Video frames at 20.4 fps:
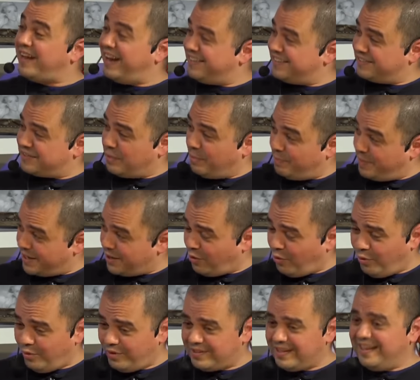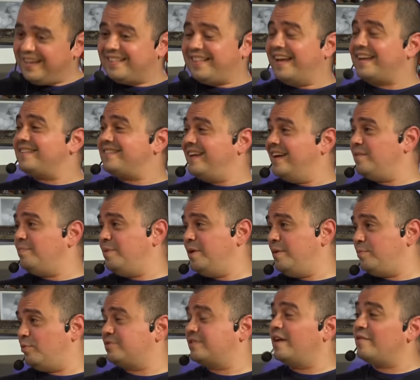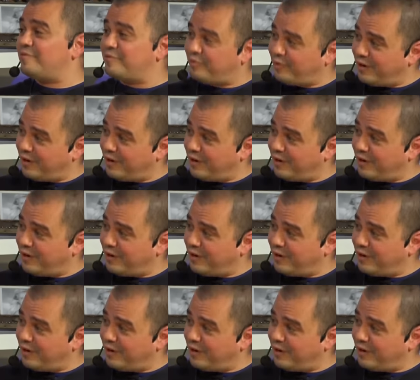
gotten into Bitcoin? Like 10 people, 10